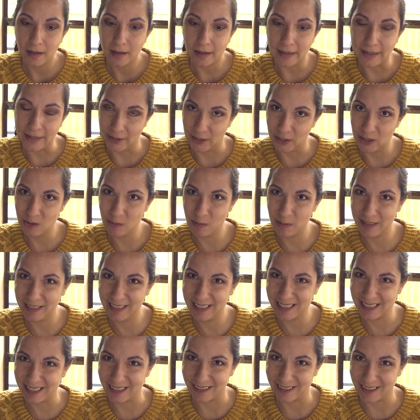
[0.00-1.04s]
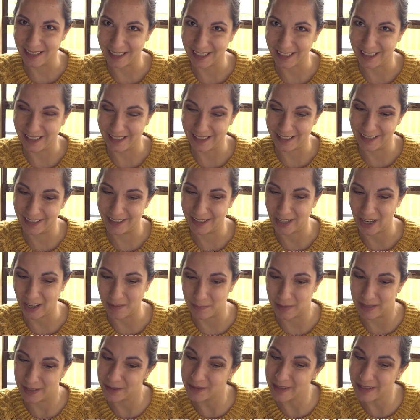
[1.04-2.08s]
I hope, as long as it doesn't chop
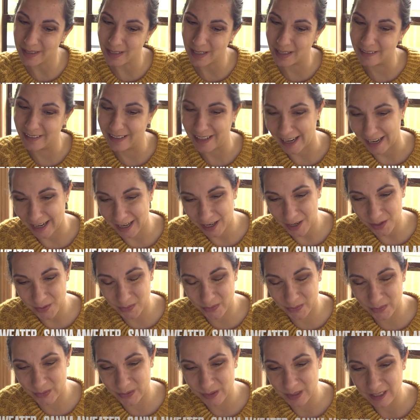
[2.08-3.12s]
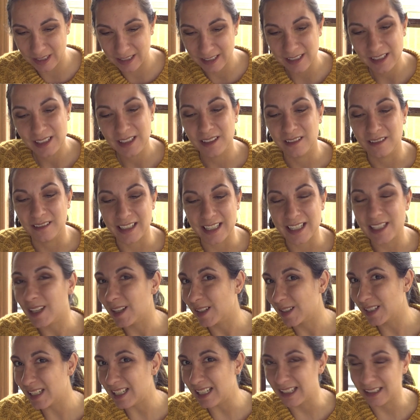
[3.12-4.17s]
my torso in half, we
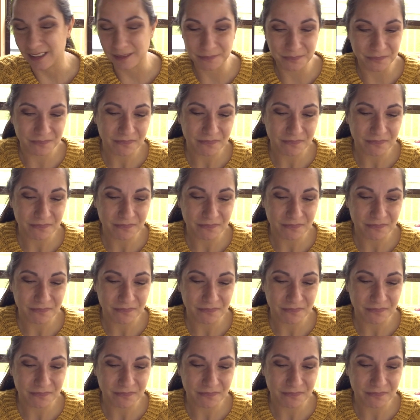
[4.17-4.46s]
shall see.